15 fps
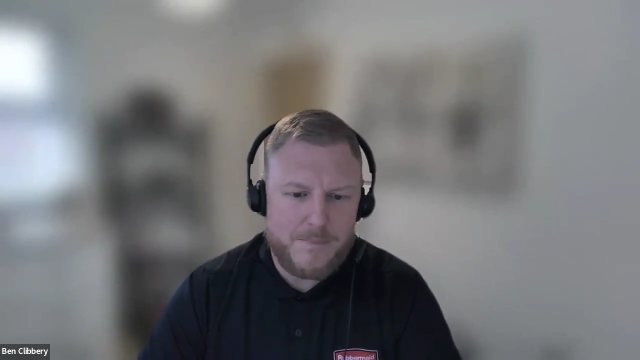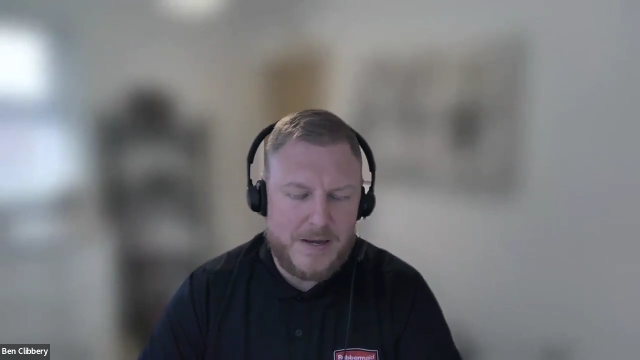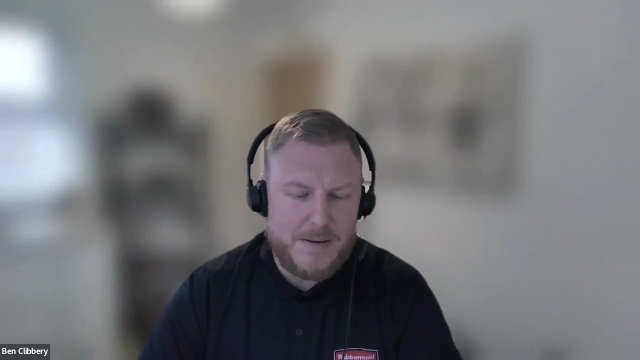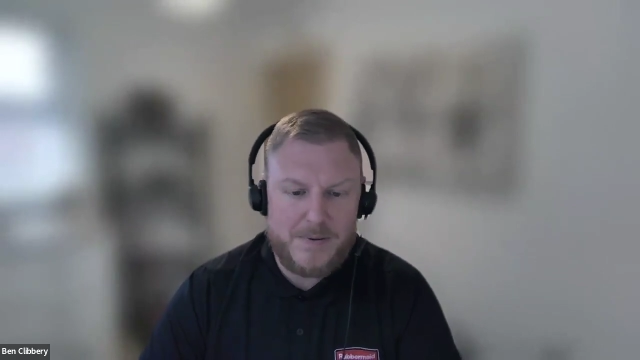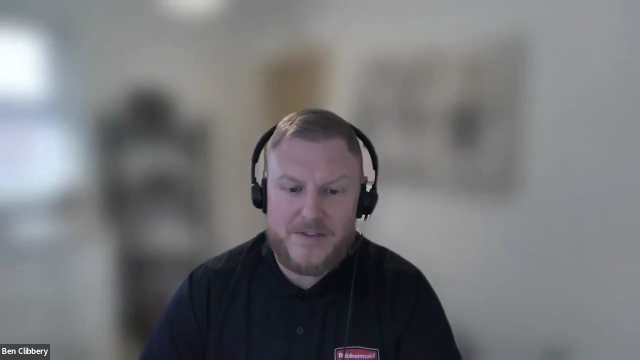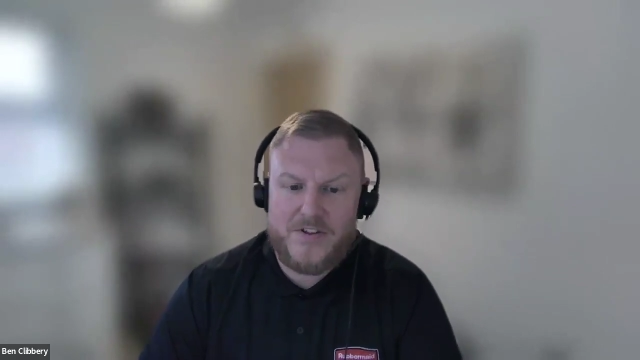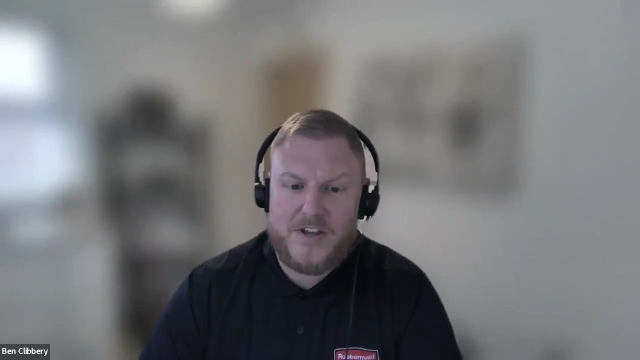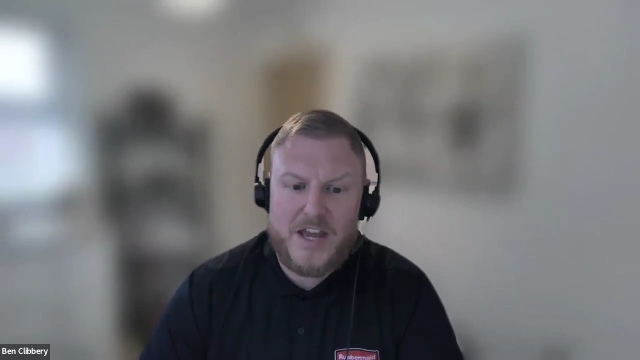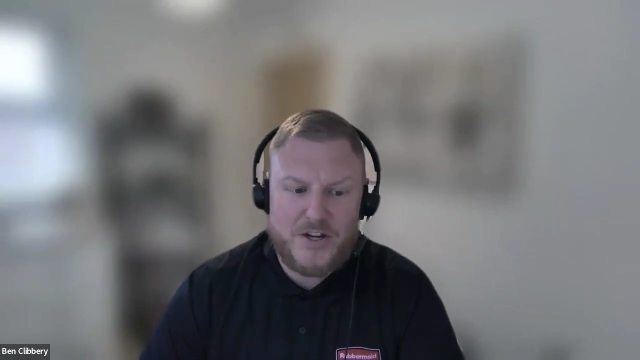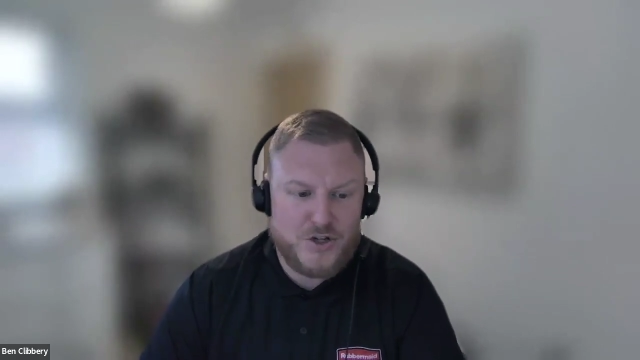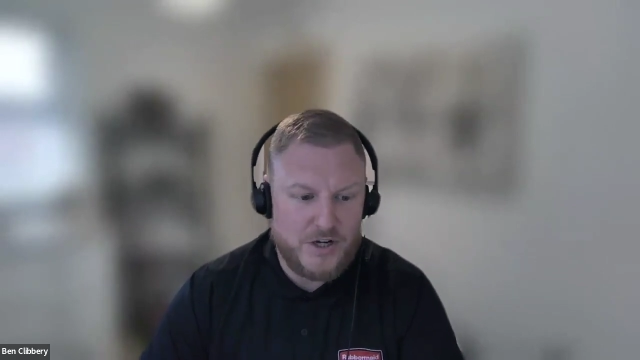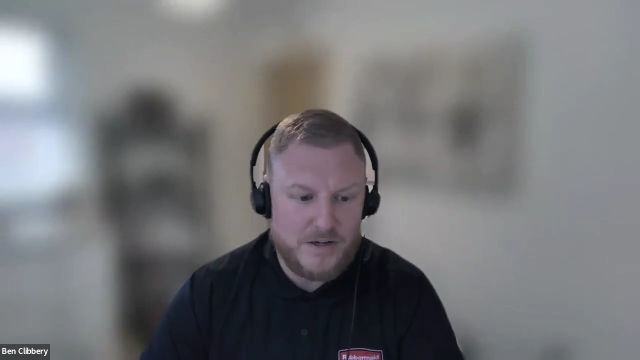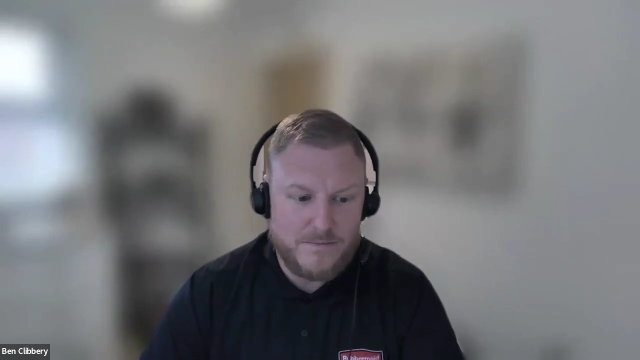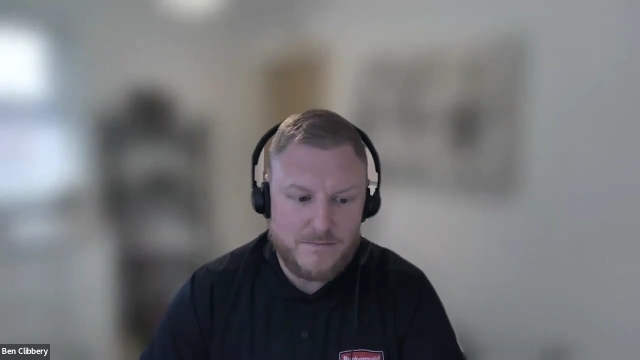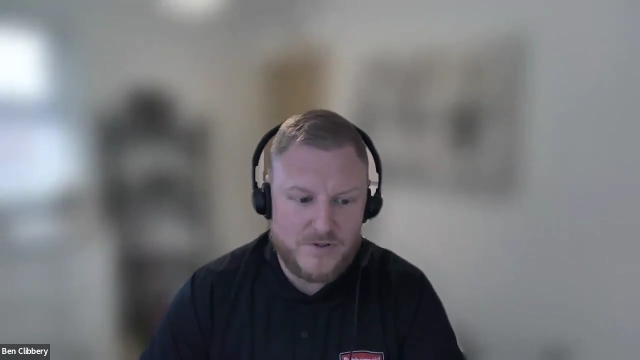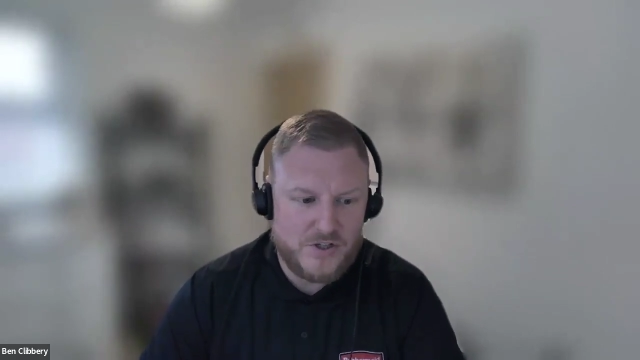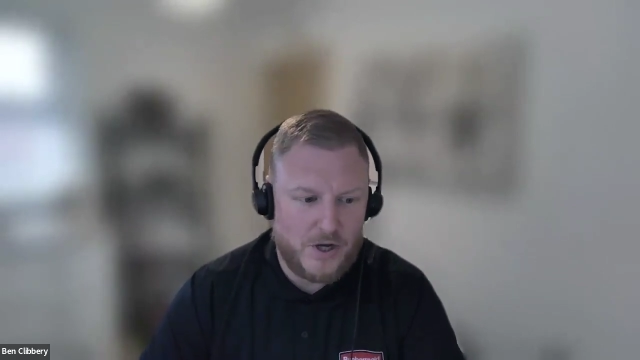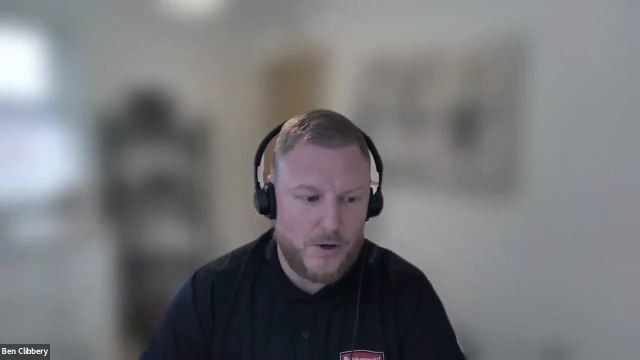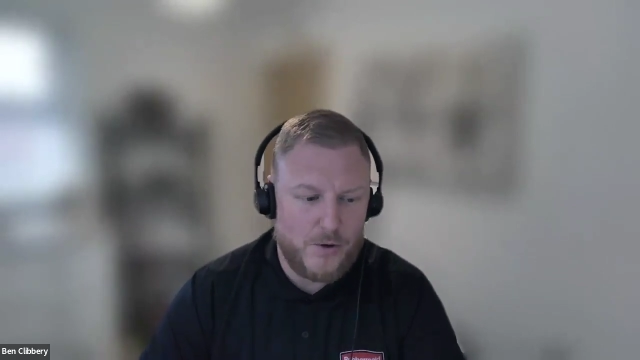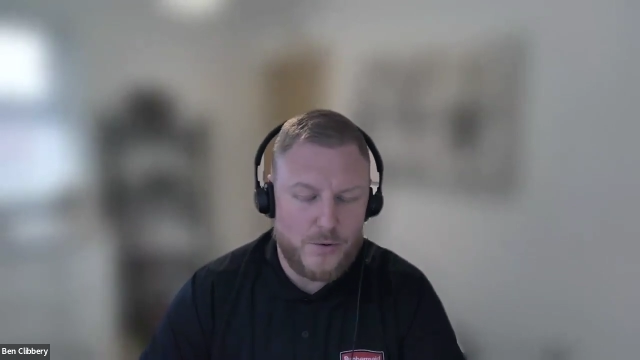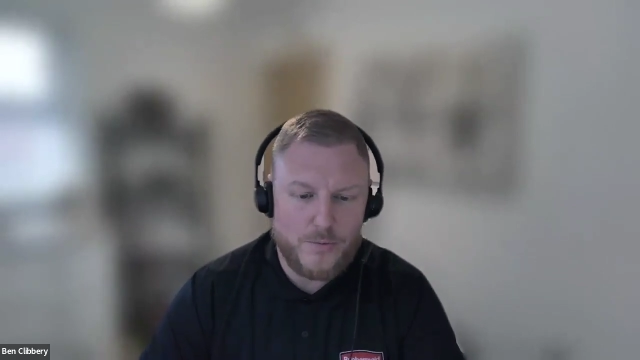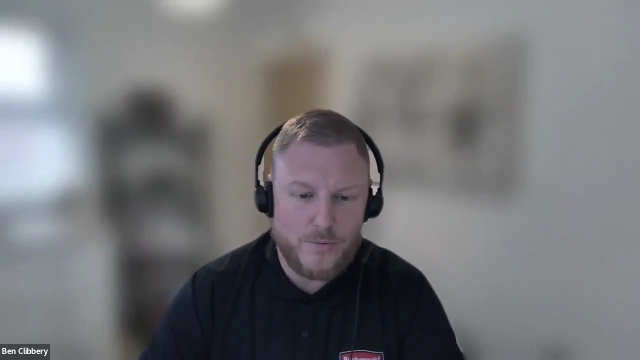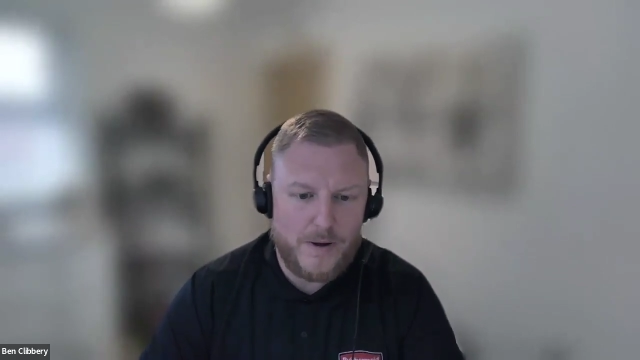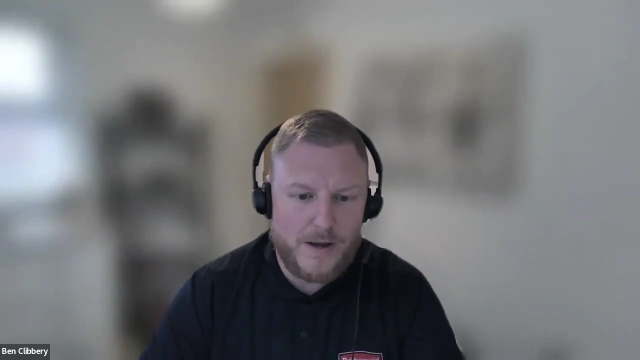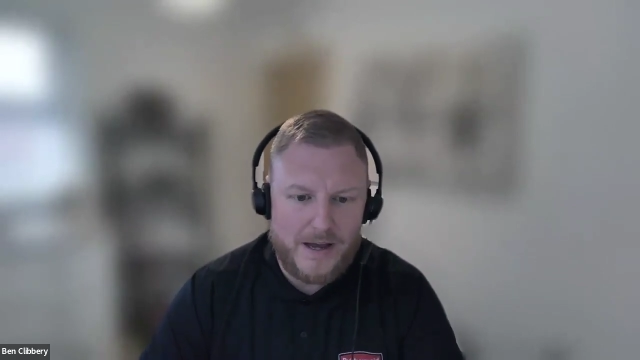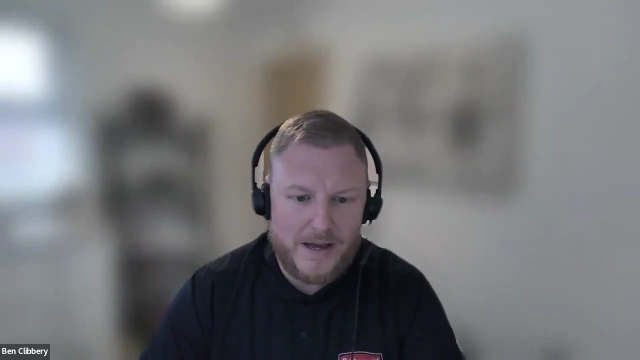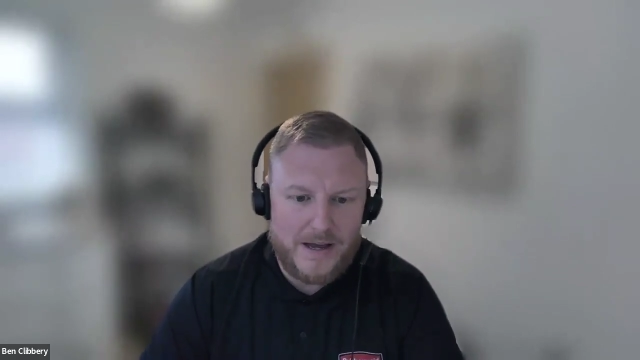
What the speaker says: people in the kitchen. So